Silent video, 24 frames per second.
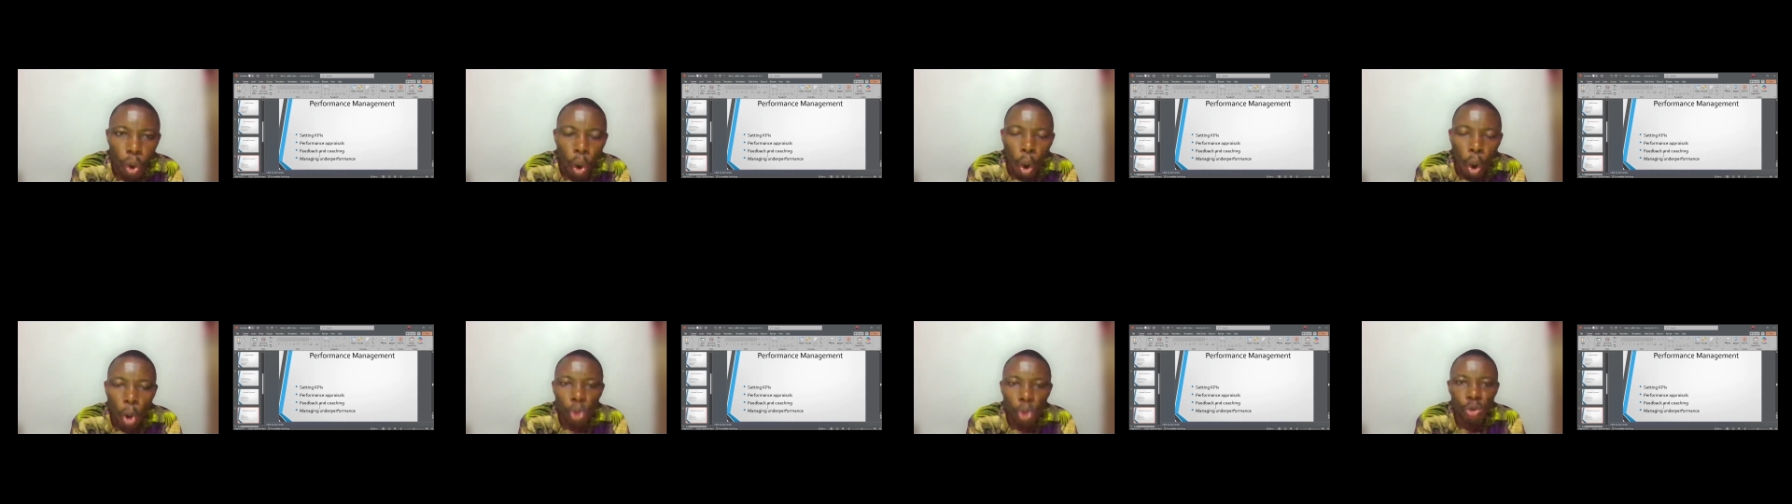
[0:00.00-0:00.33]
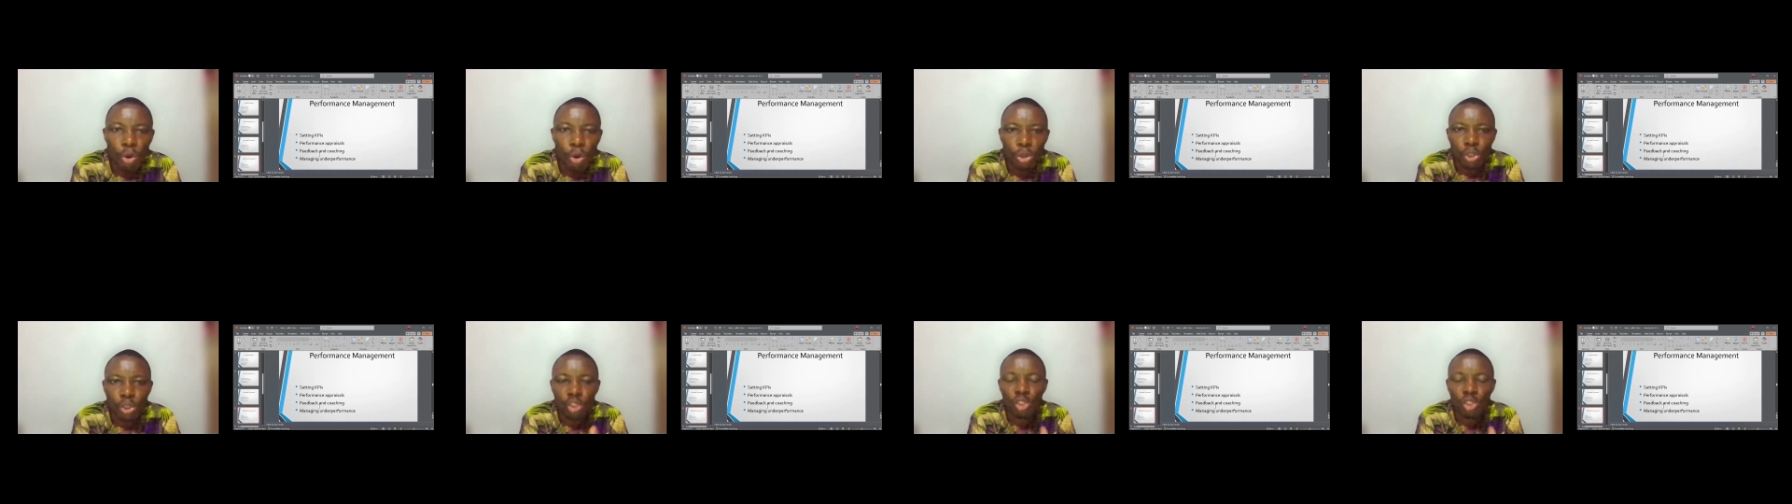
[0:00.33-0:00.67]
or
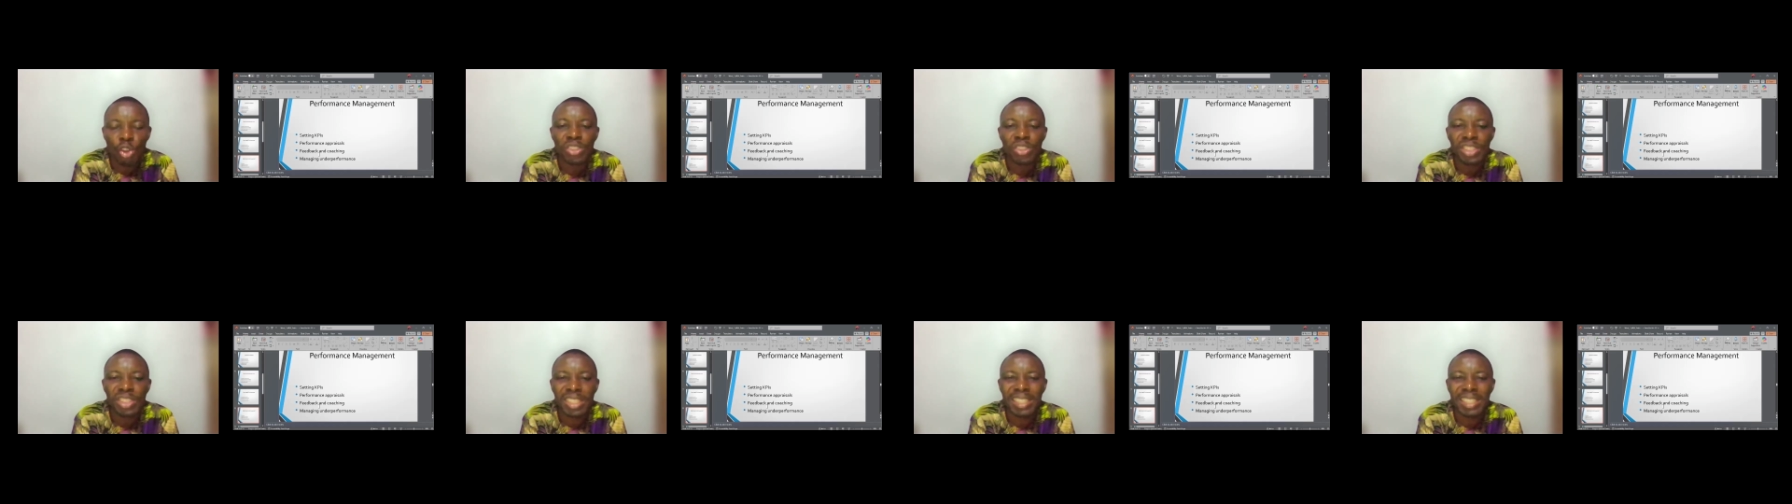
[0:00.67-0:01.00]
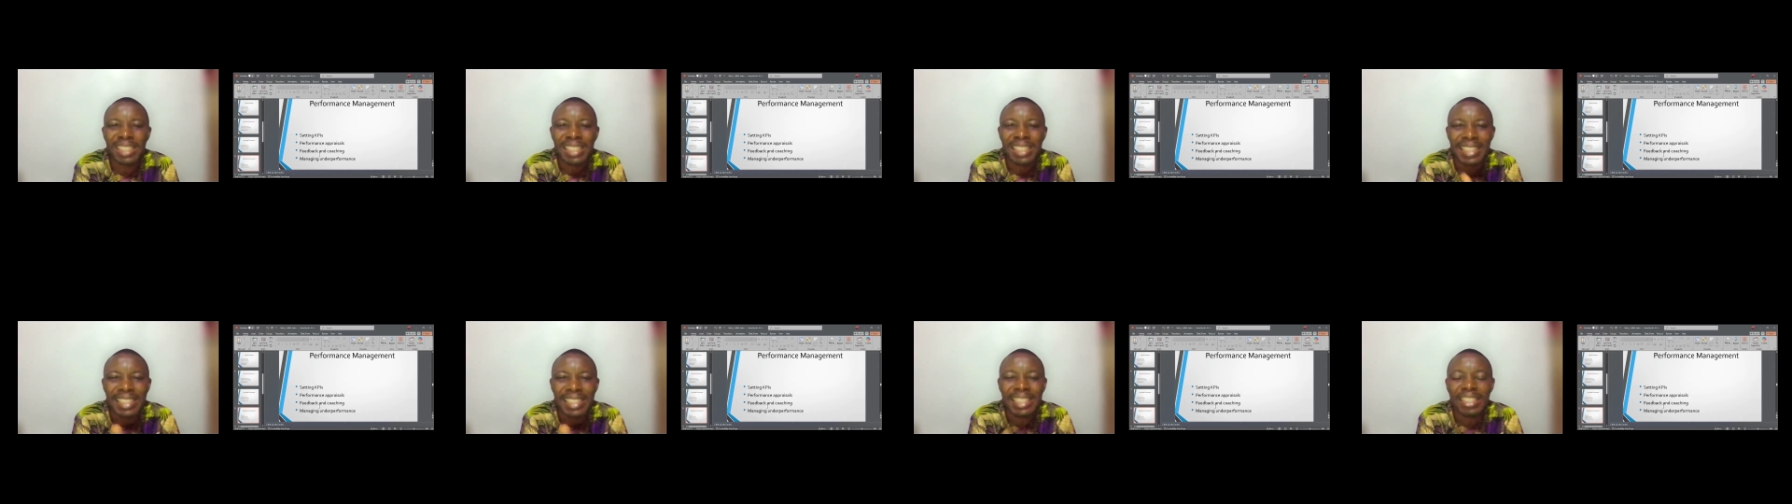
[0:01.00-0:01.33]
your
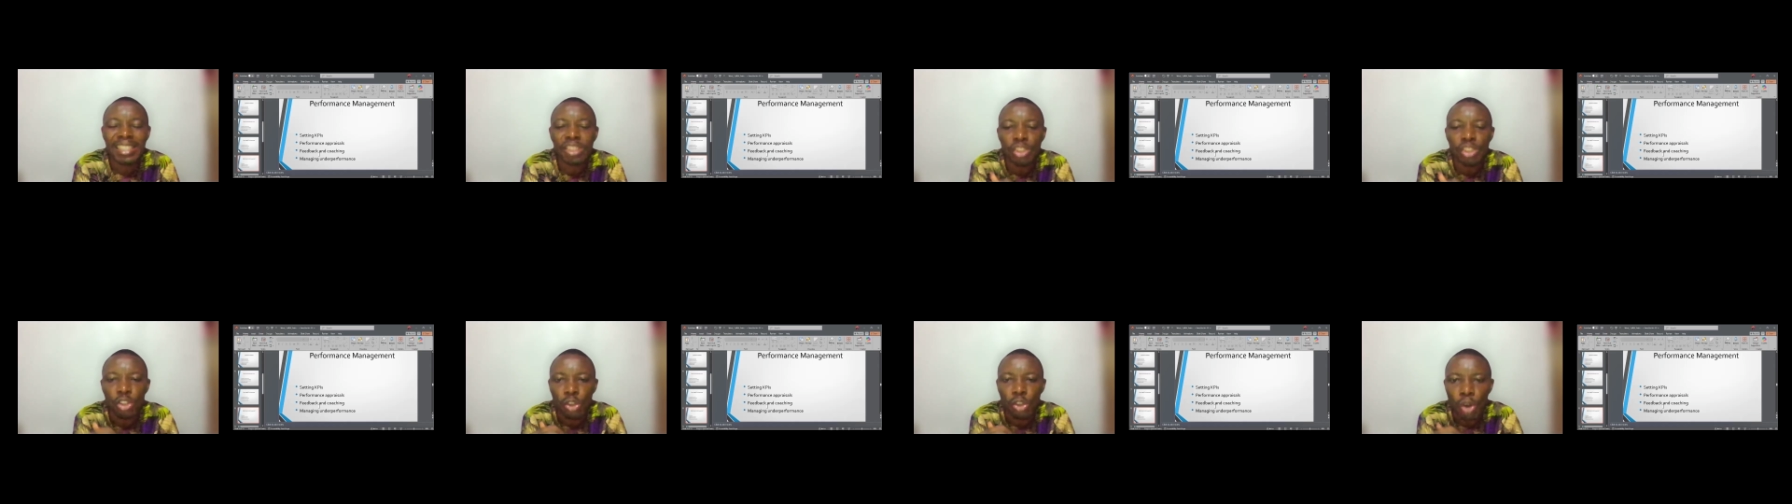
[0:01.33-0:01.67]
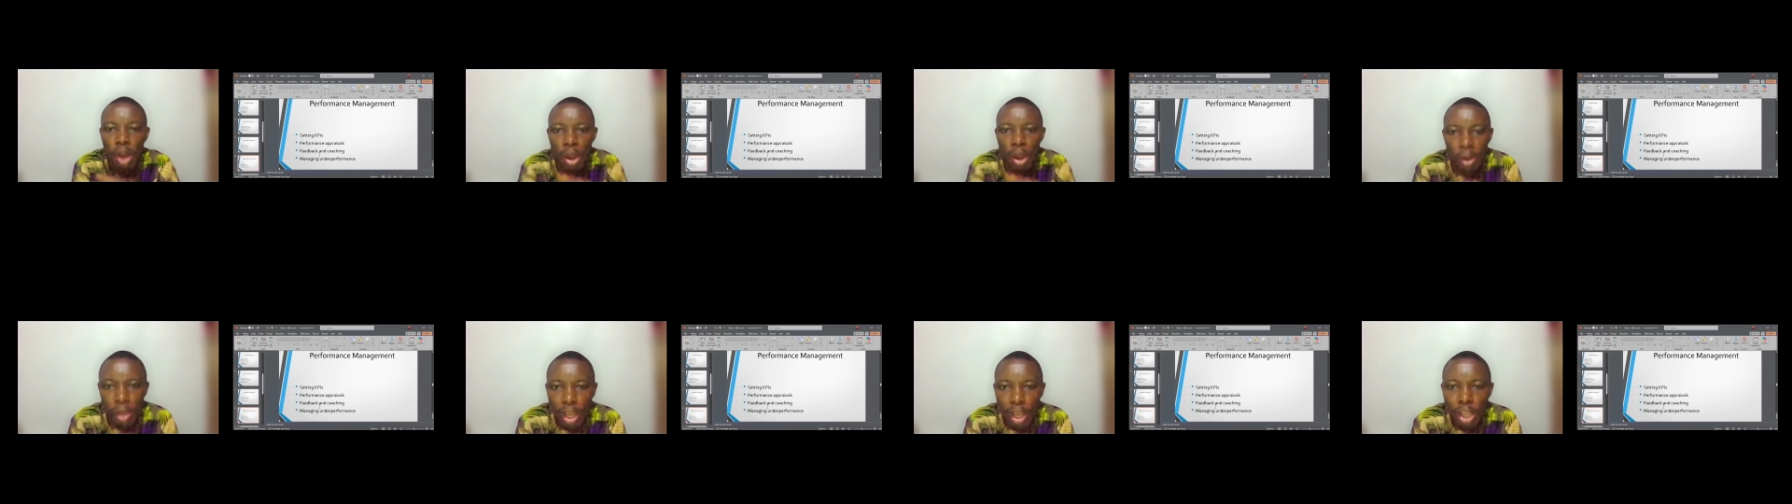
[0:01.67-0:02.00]
sourcing is
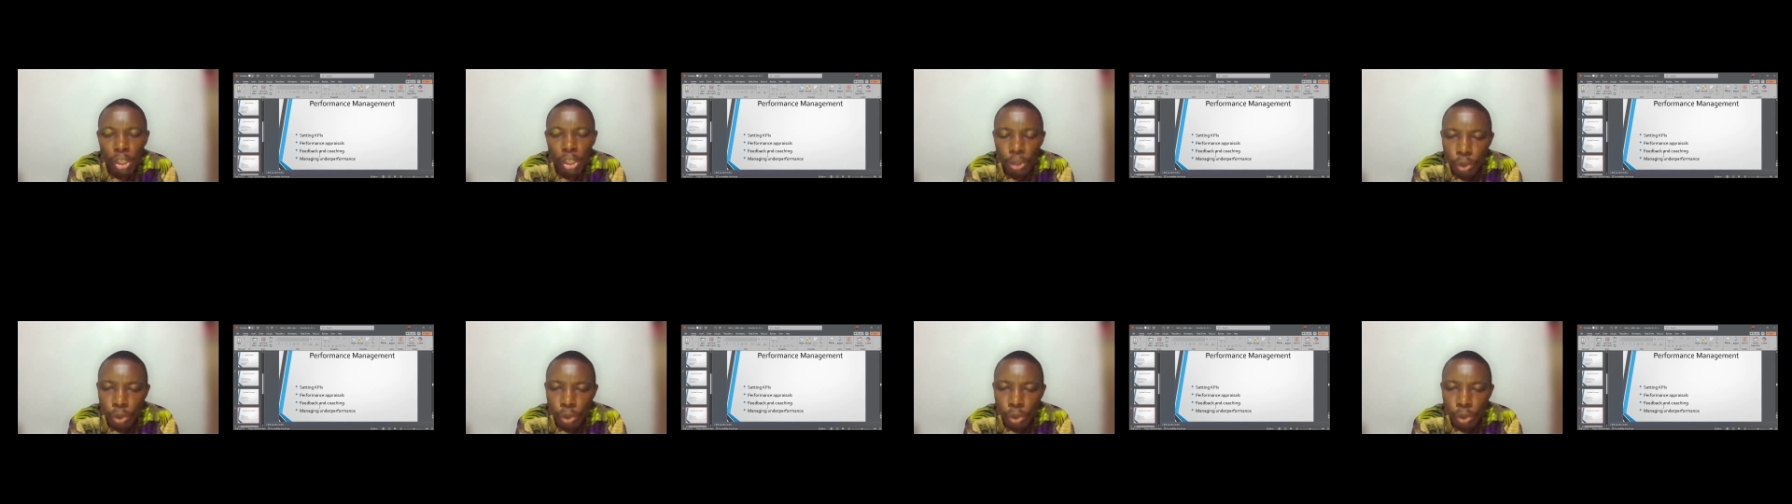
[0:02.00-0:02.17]
wrong.